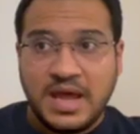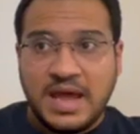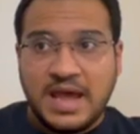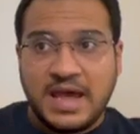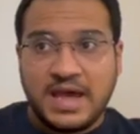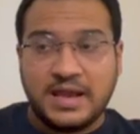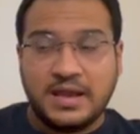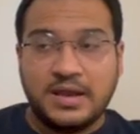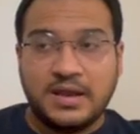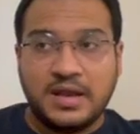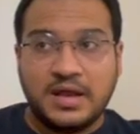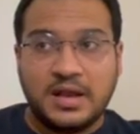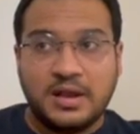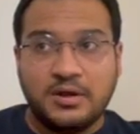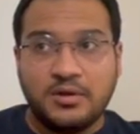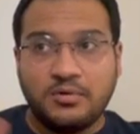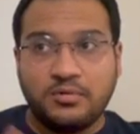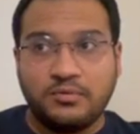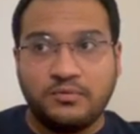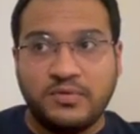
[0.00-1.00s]
and
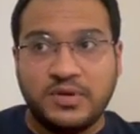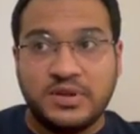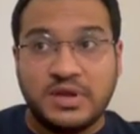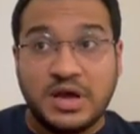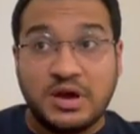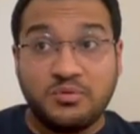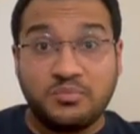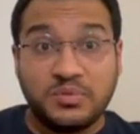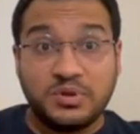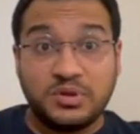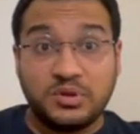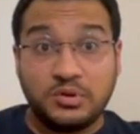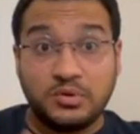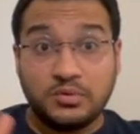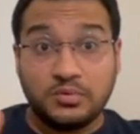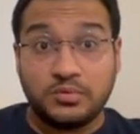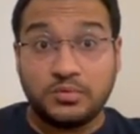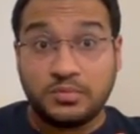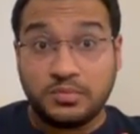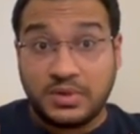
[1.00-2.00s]
along with how much
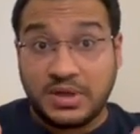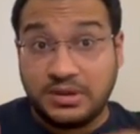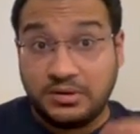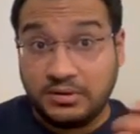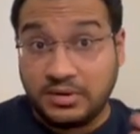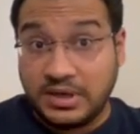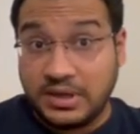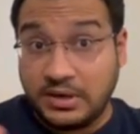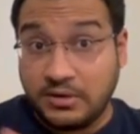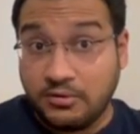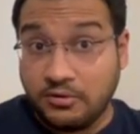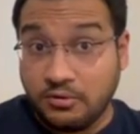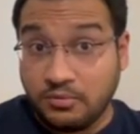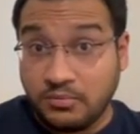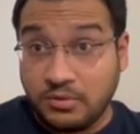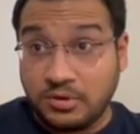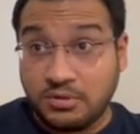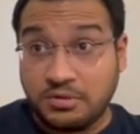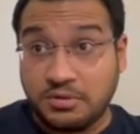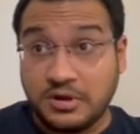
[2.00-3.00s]
you actually groom
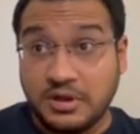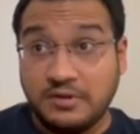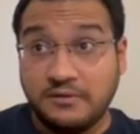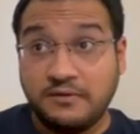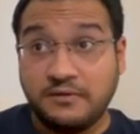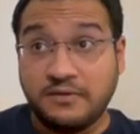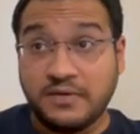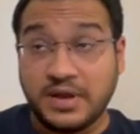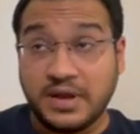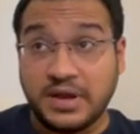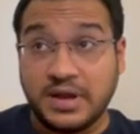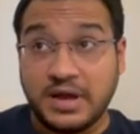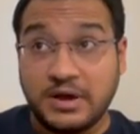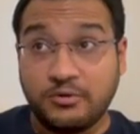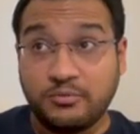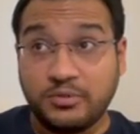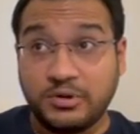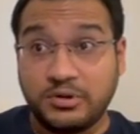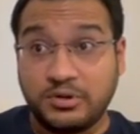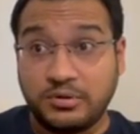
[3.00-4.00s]
yourself and how
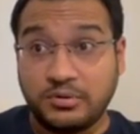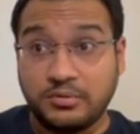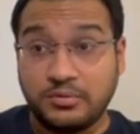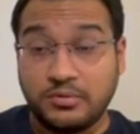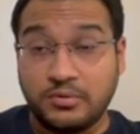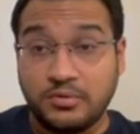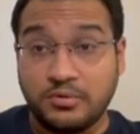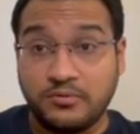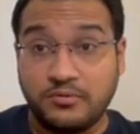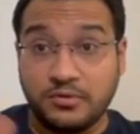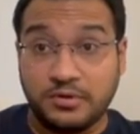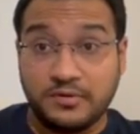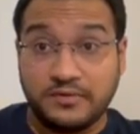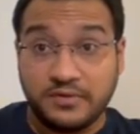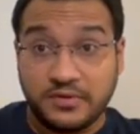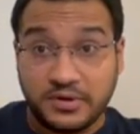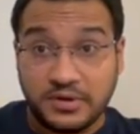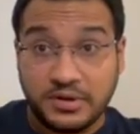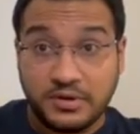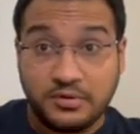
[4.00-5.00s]
much you go for the
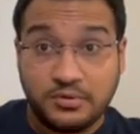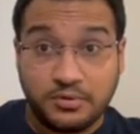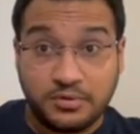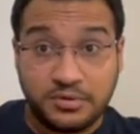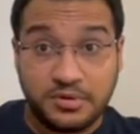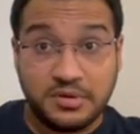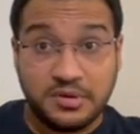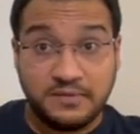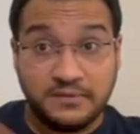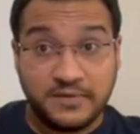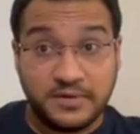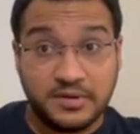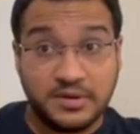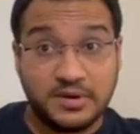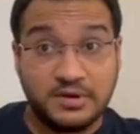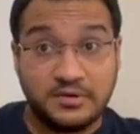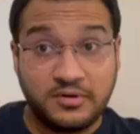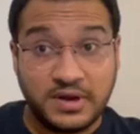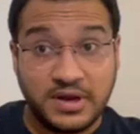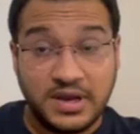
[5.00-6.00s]
further courses and further
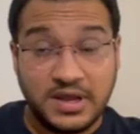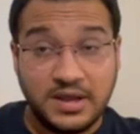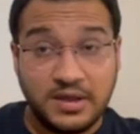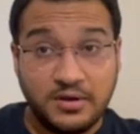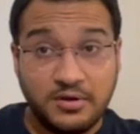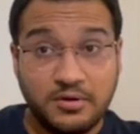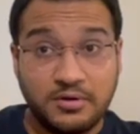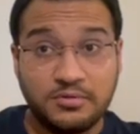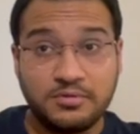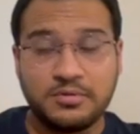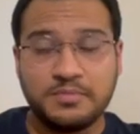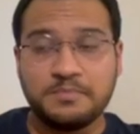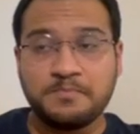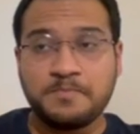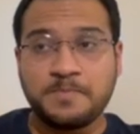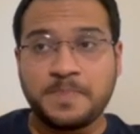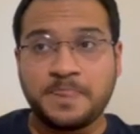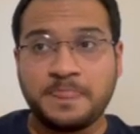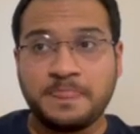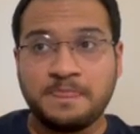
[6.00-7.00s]
training across.
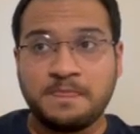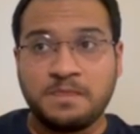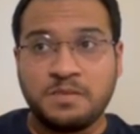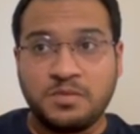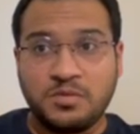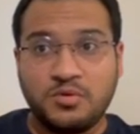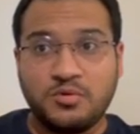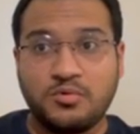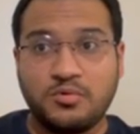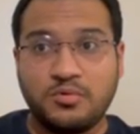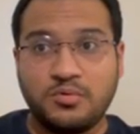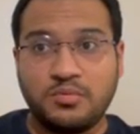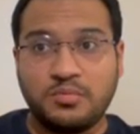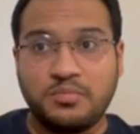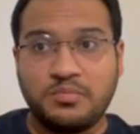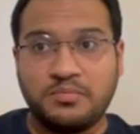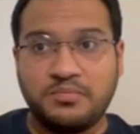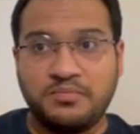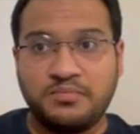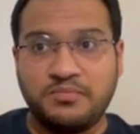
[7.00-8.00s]
So
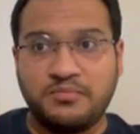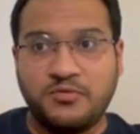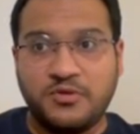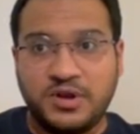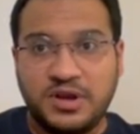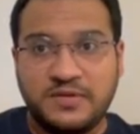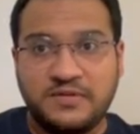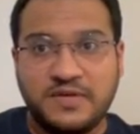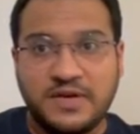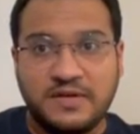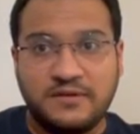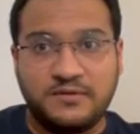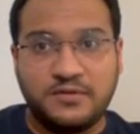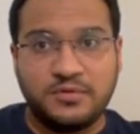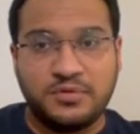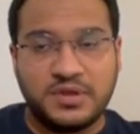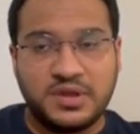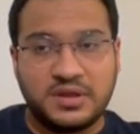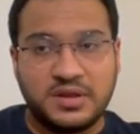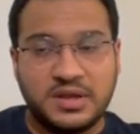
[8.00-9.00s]
45 to
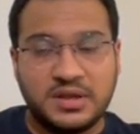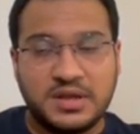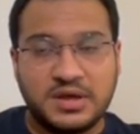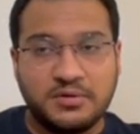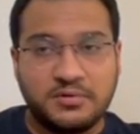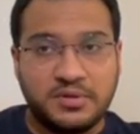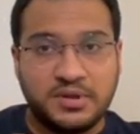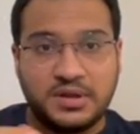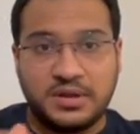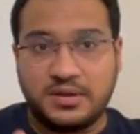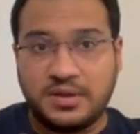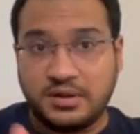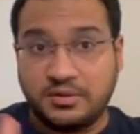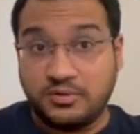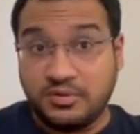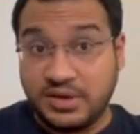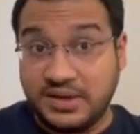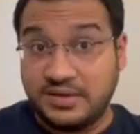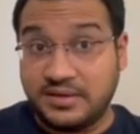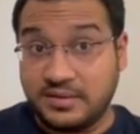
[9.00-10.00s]
60,000 is
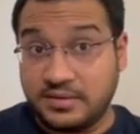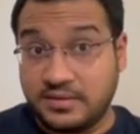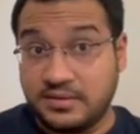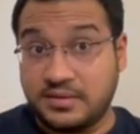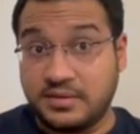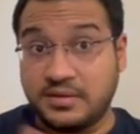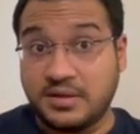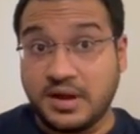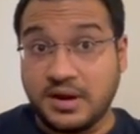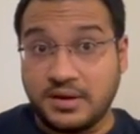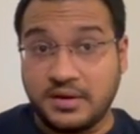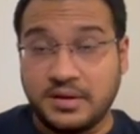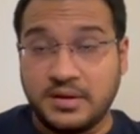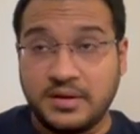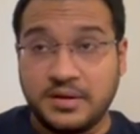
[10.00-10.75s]
actually just the start.